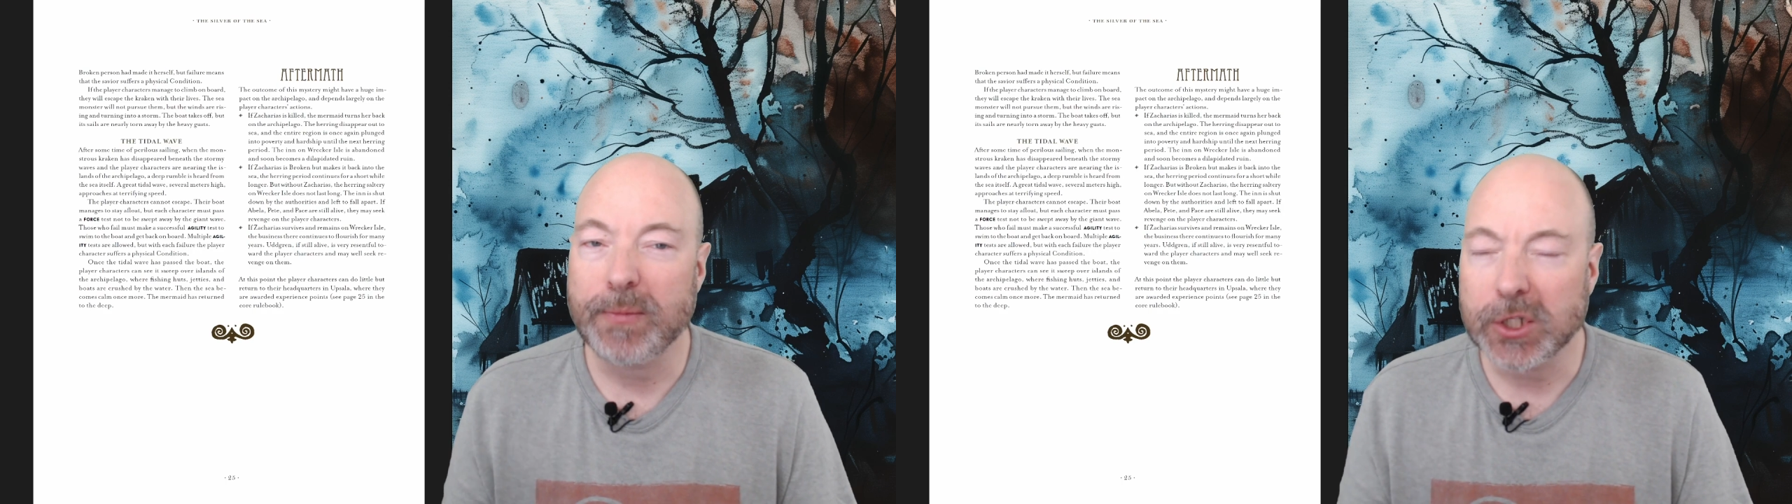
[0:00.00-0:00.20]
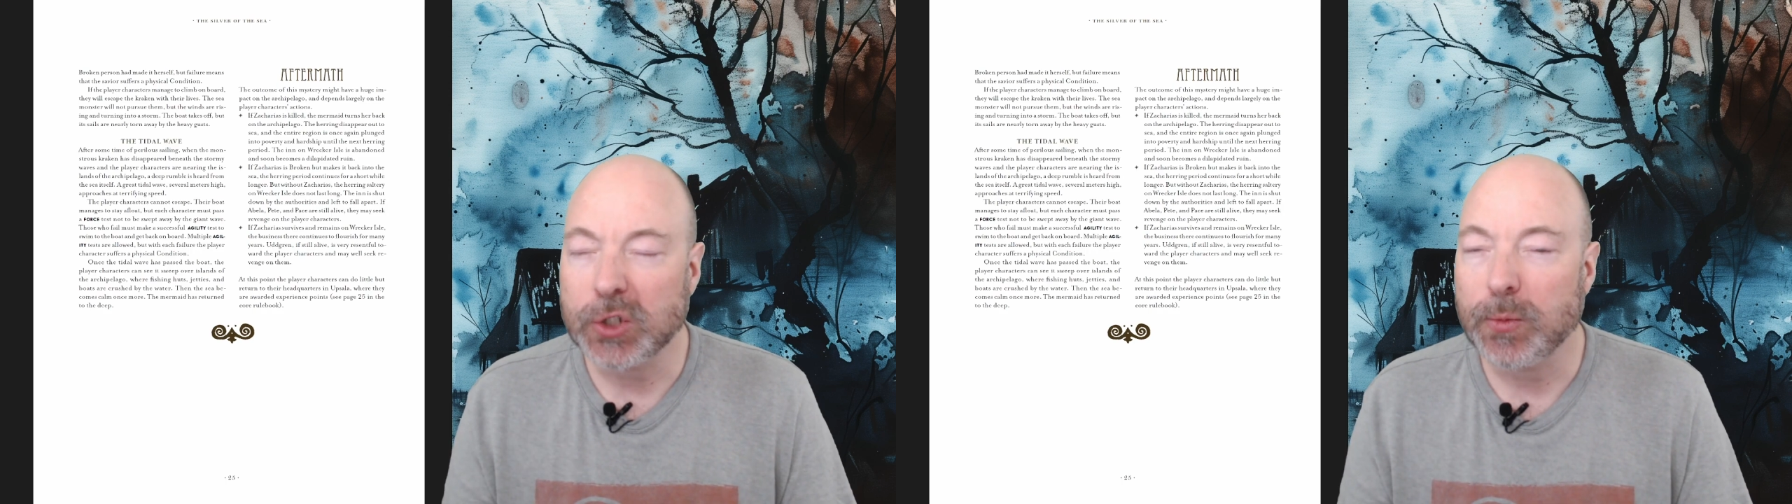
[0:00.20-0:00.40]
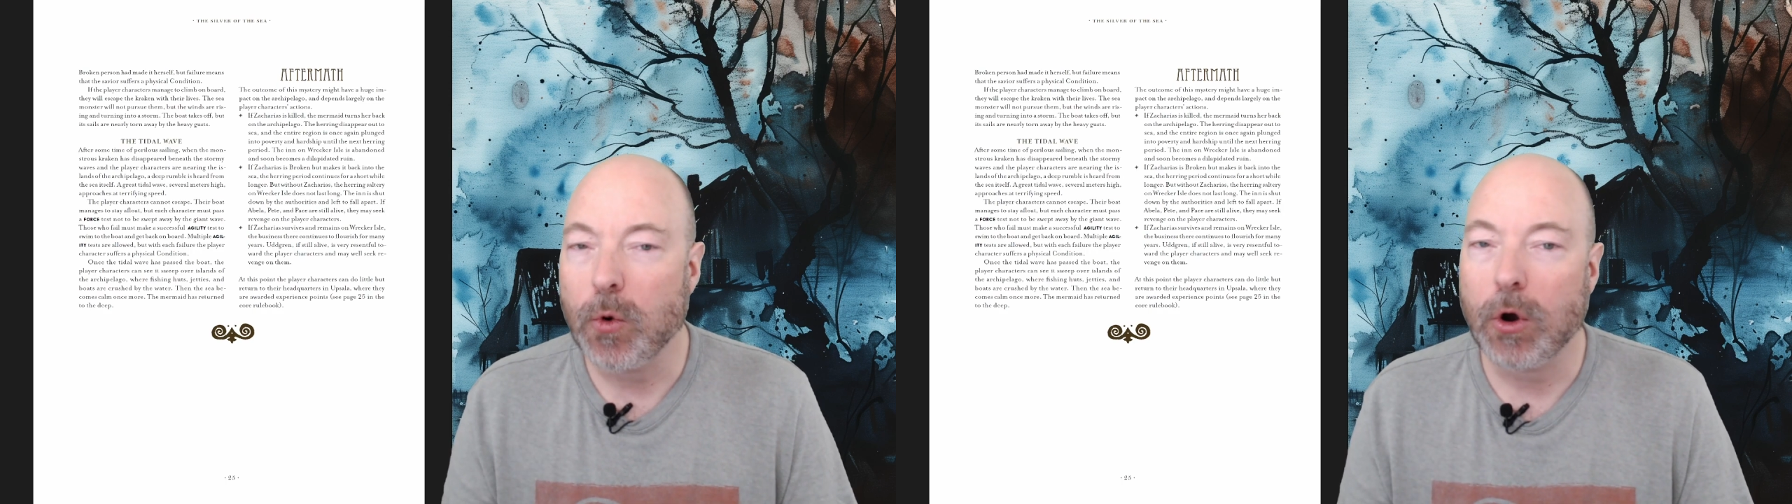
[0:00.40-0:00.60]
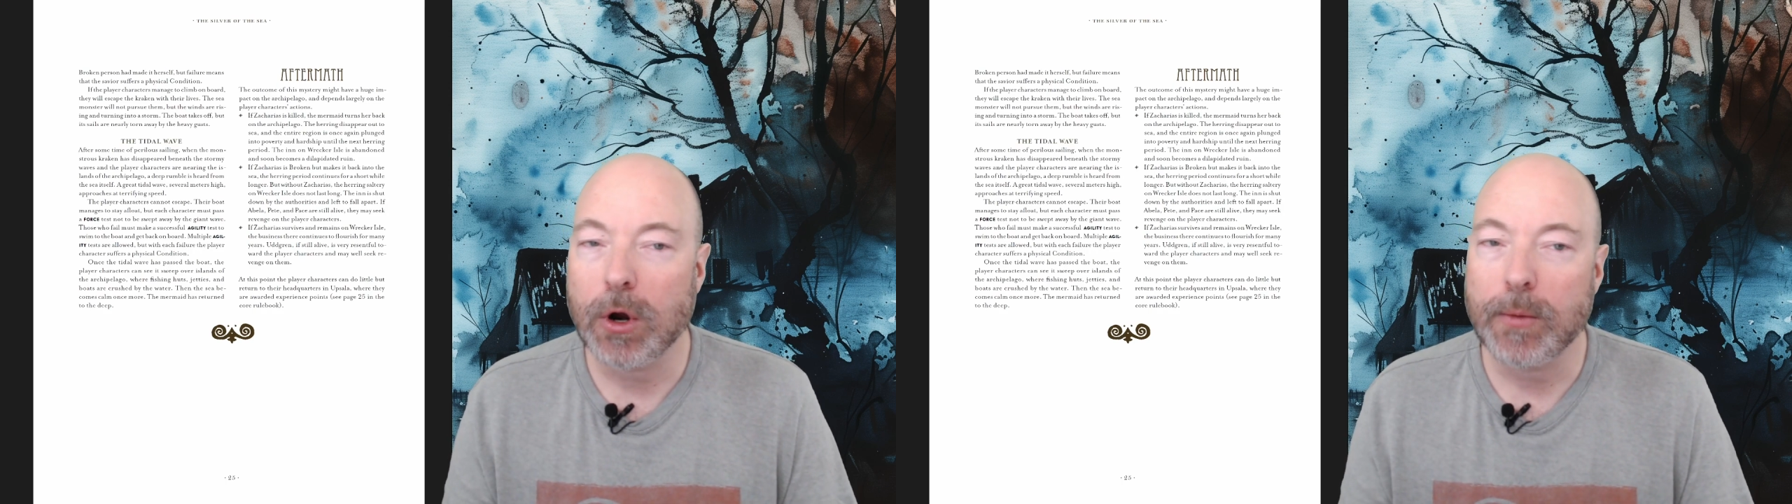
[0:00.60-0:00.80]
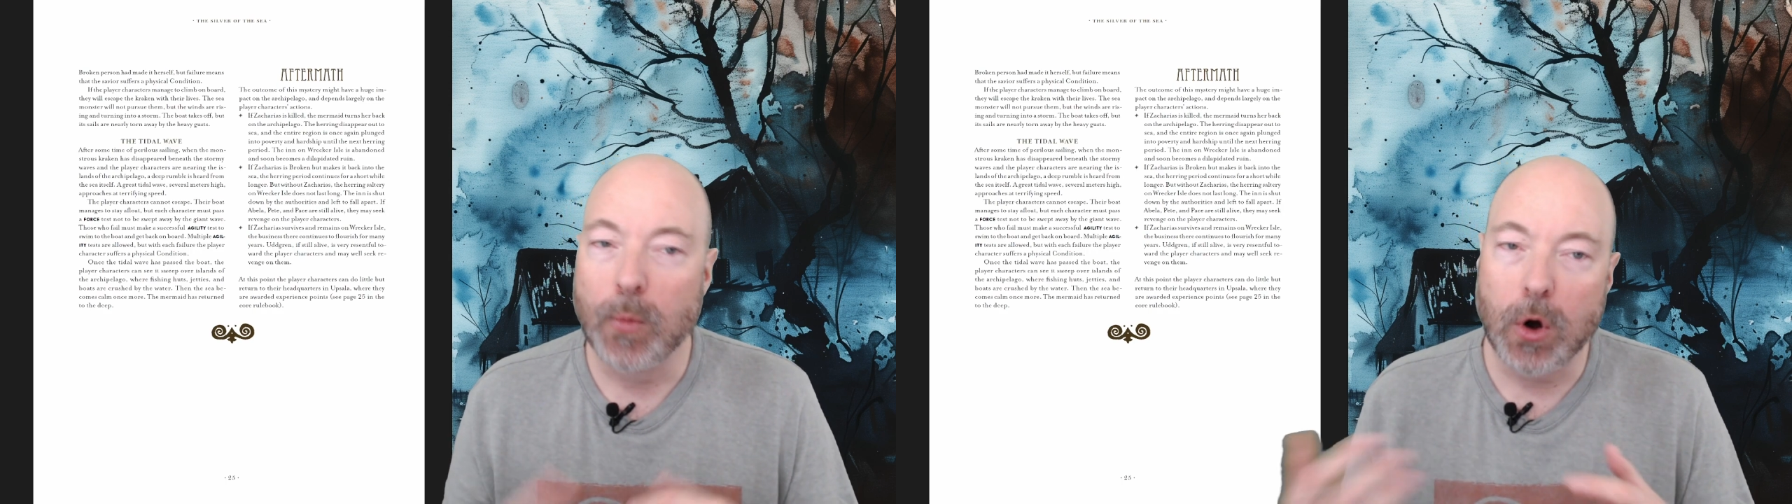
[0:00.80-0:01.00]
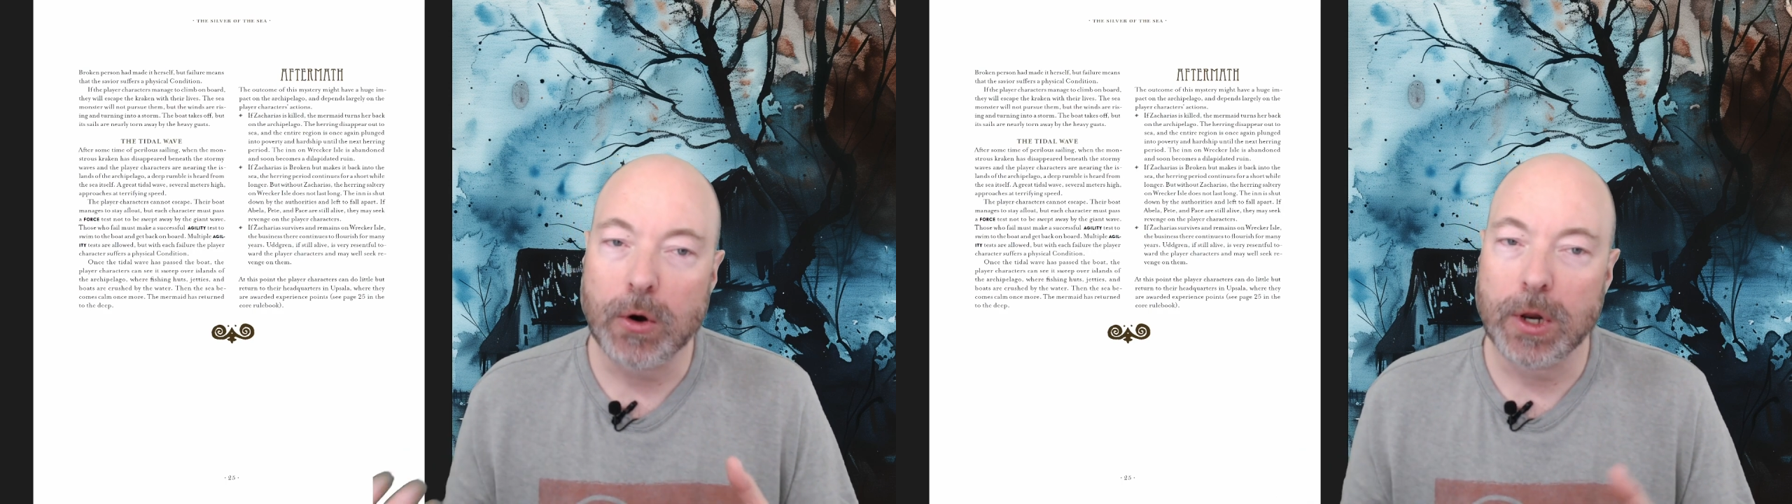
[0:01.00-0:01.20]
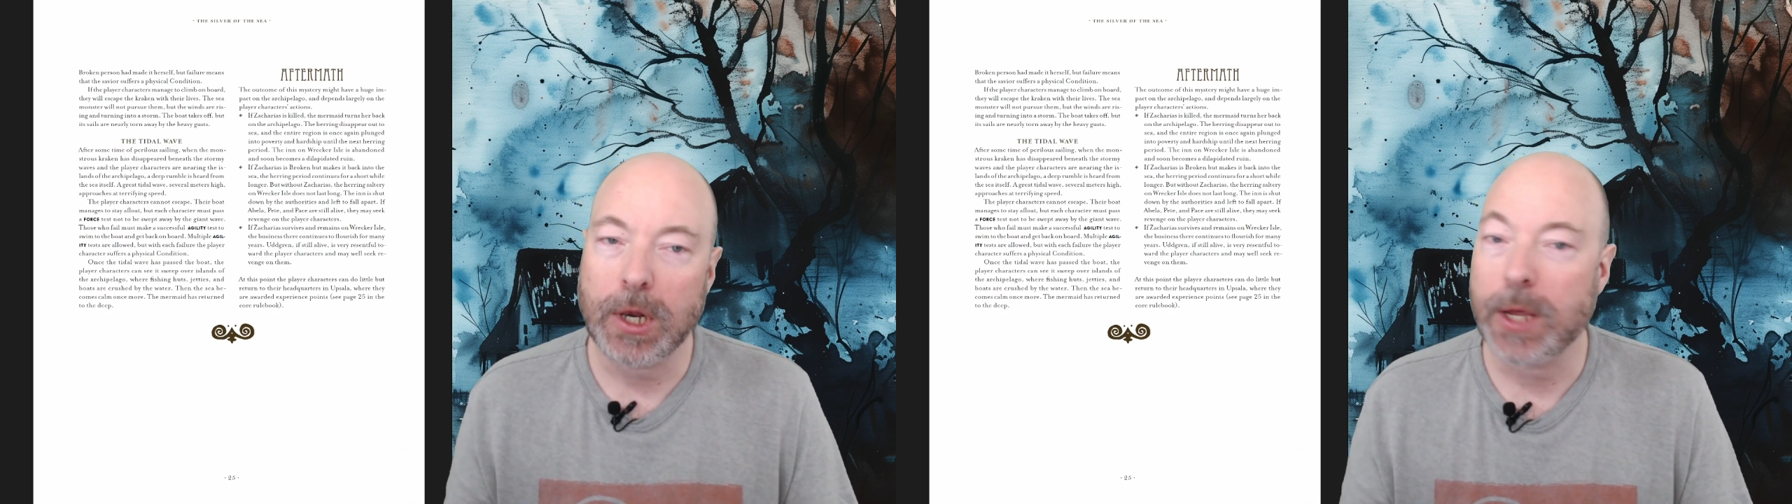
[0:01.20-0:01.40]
much more moral